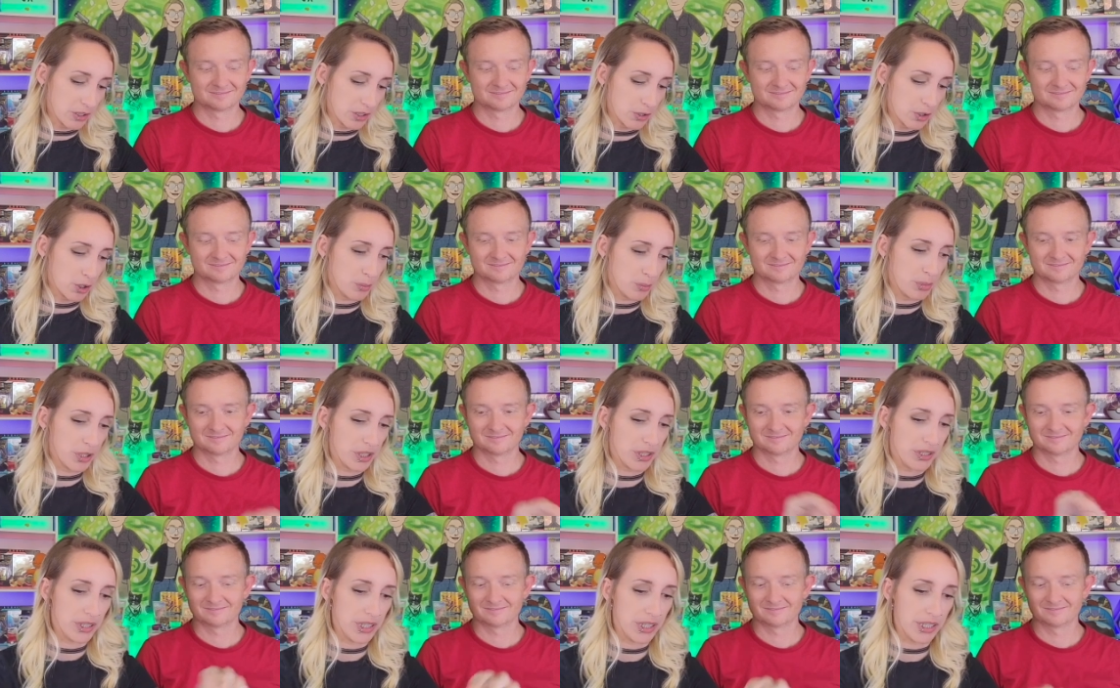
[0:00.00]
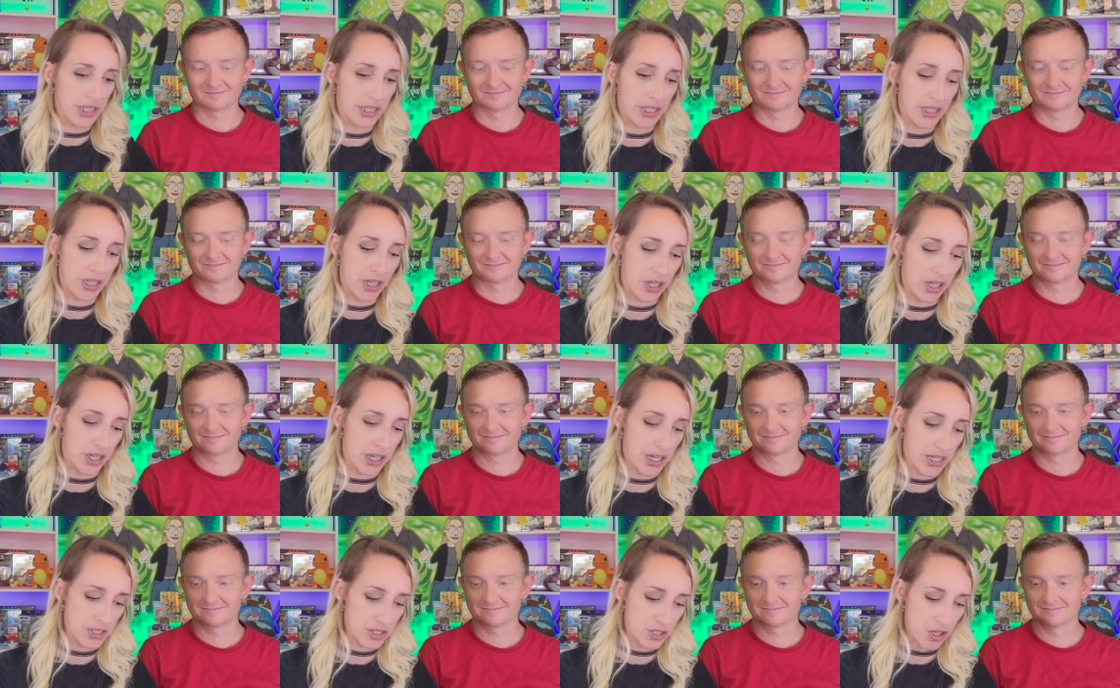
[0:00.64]
Speaker 1: little booklet here,
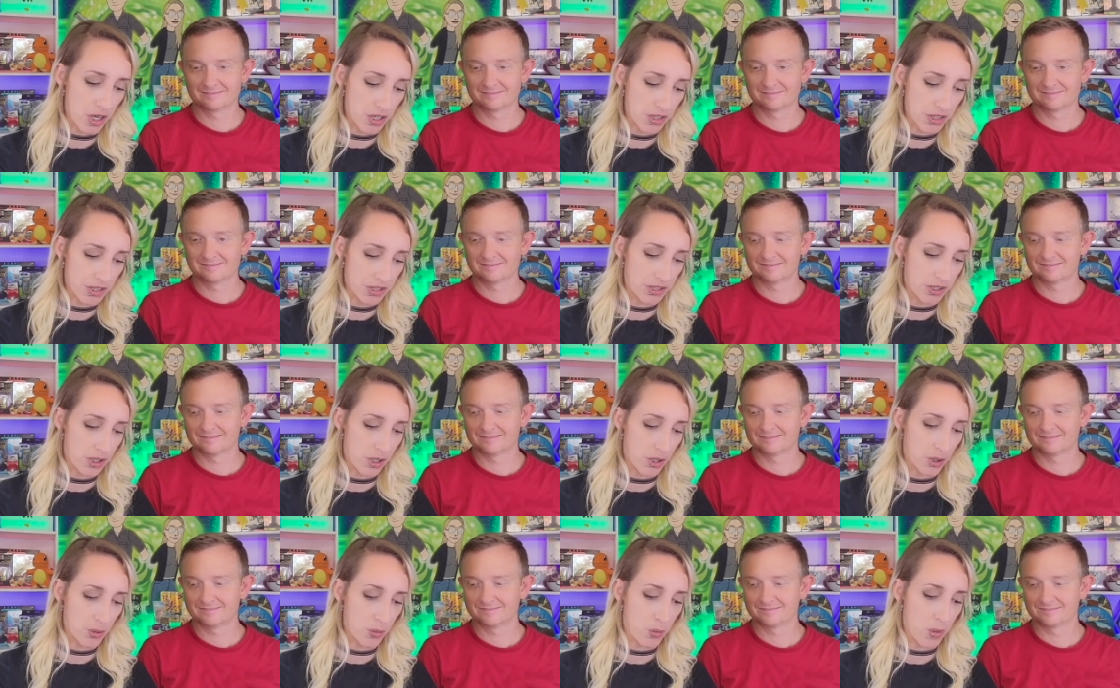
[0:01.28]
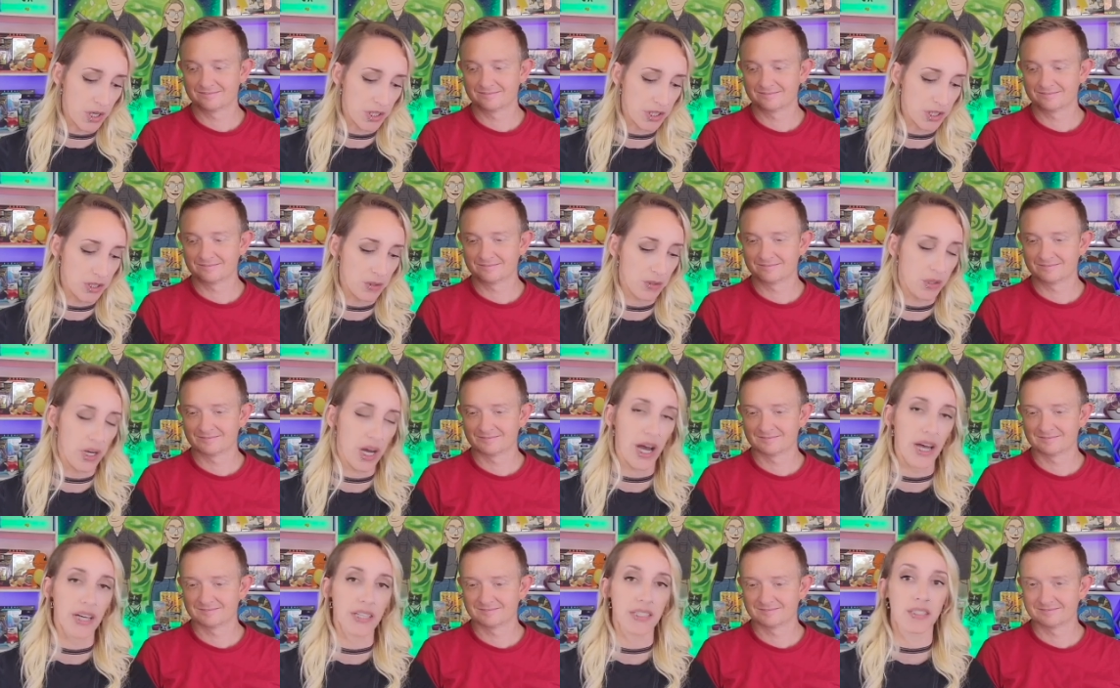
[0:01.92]
it's all going to go to one of you
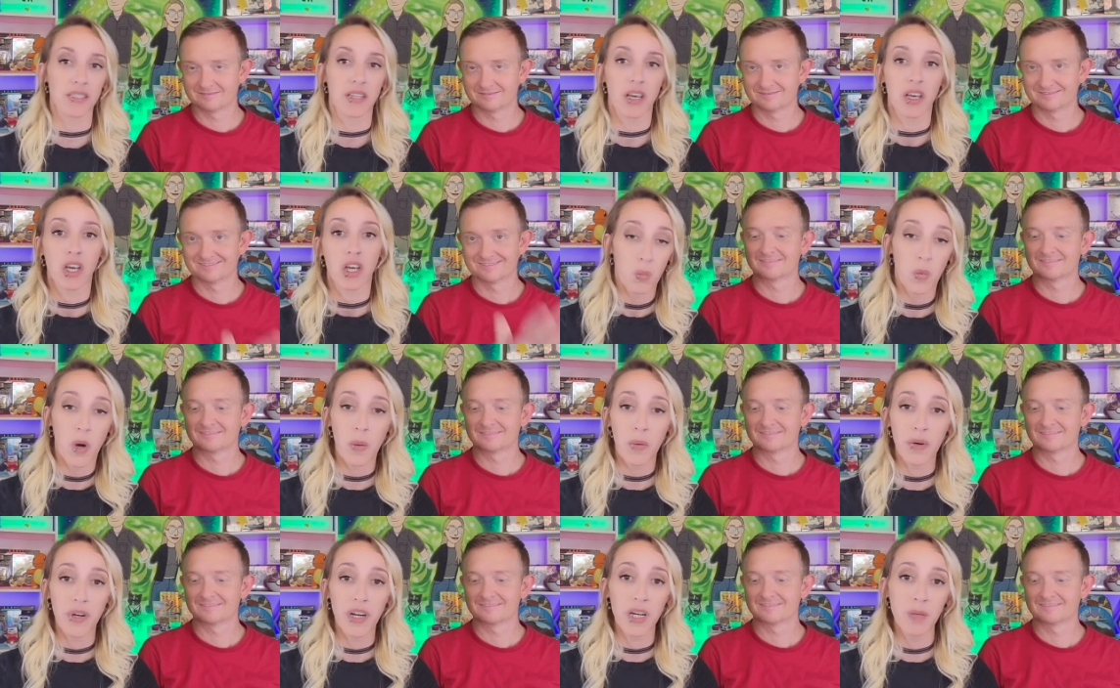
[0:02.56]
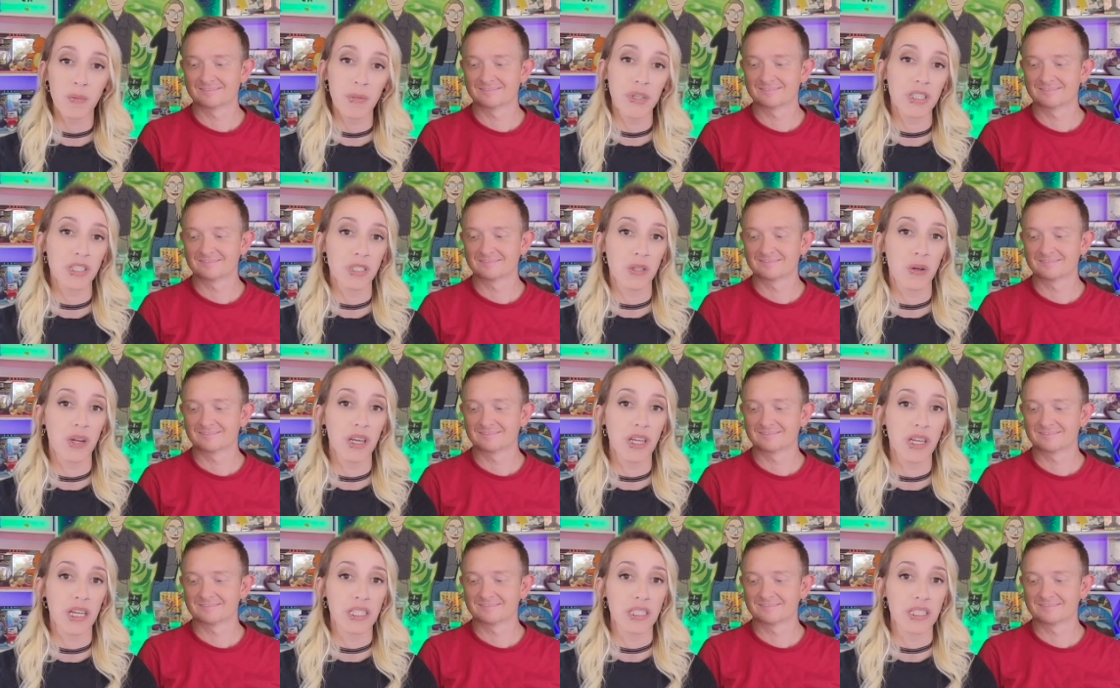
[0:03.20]
guys. What we're going to be
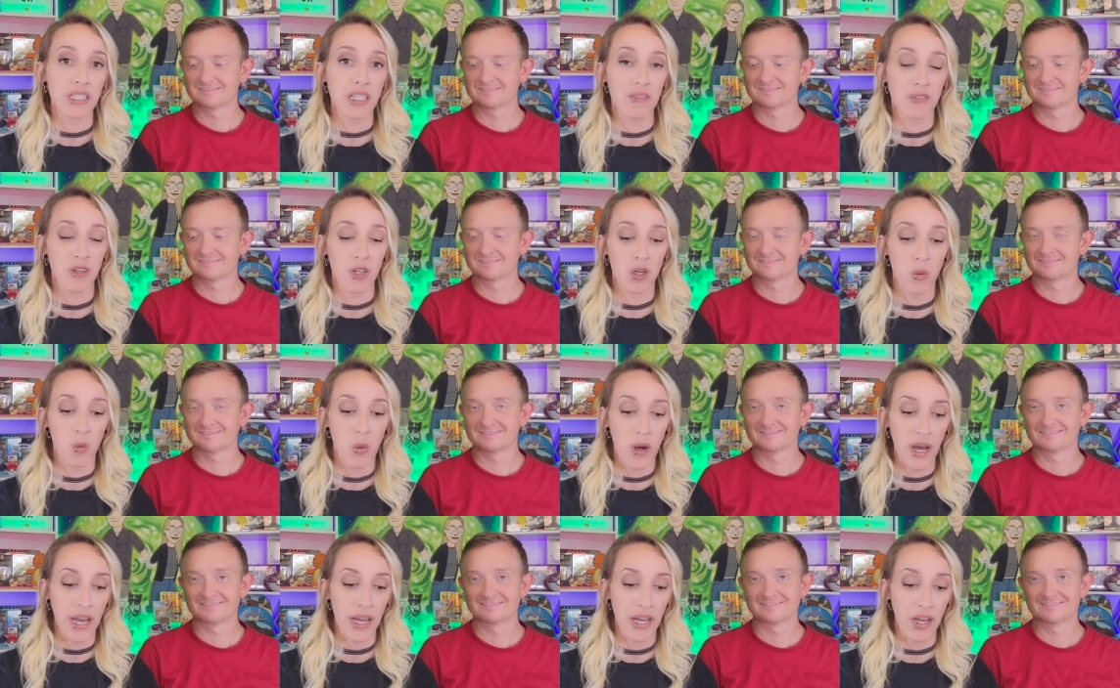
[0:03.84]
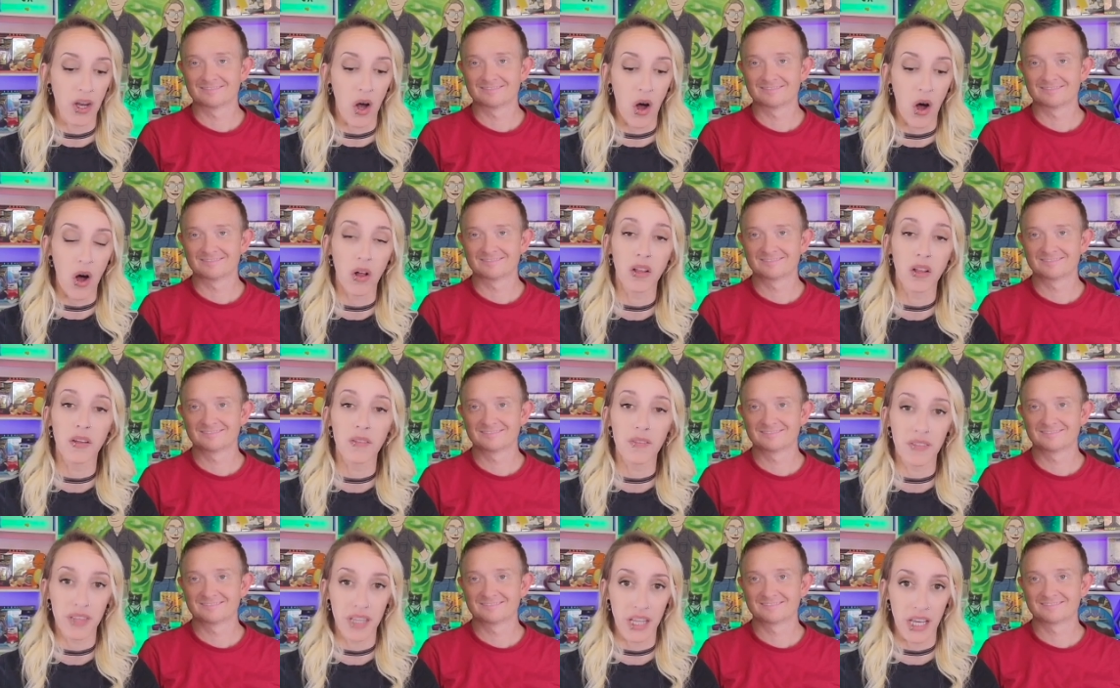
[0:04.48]
doing is giving away all
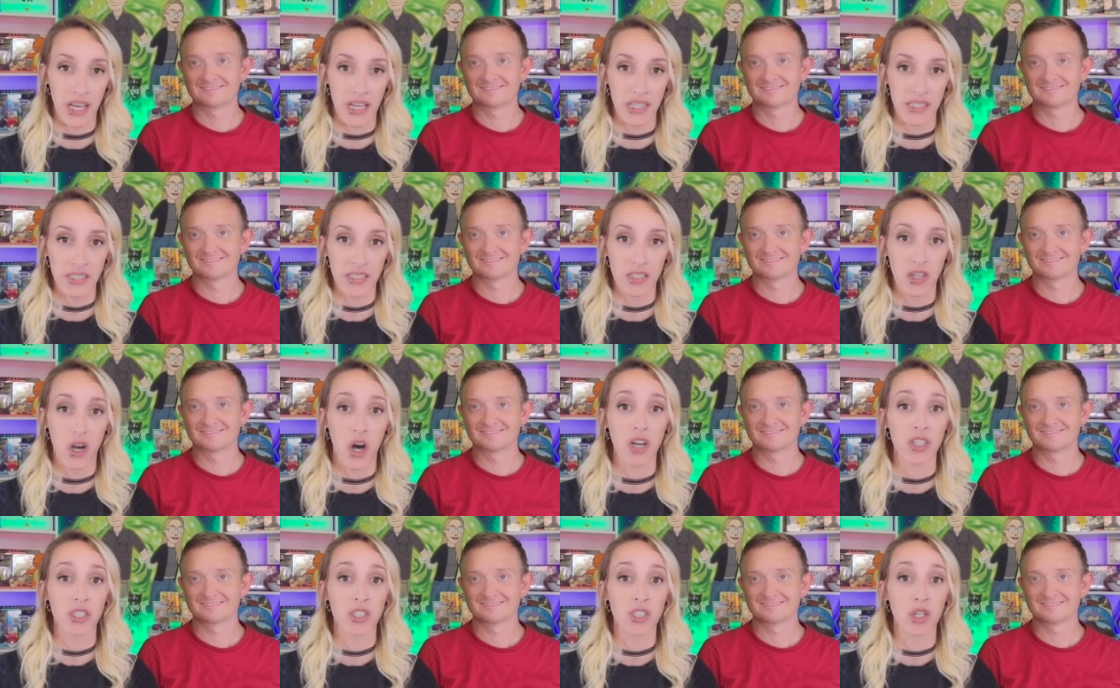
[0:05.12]
of this on